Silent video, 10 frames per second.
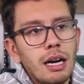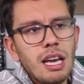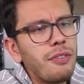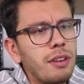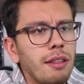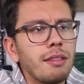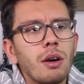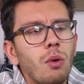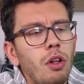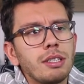Definitely, I think
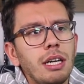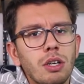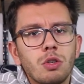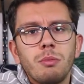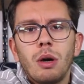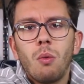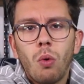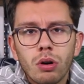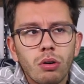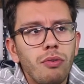that a Rolex Datejust will be a
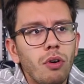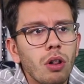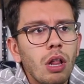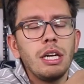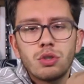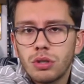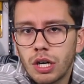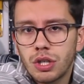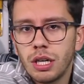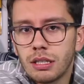wonderful
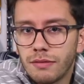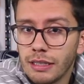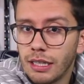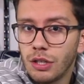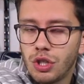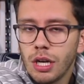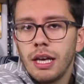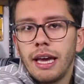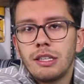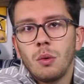introduction into vintage.
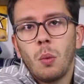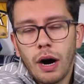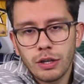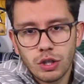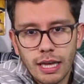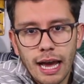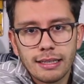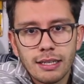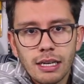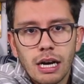It's a watch
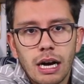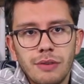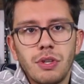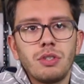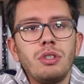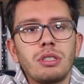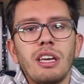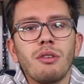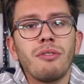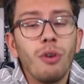that doesn't just
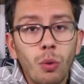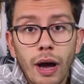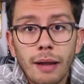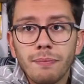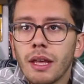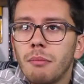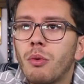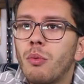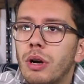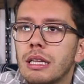get your foot wet,
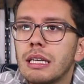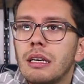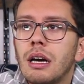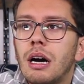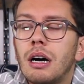but really,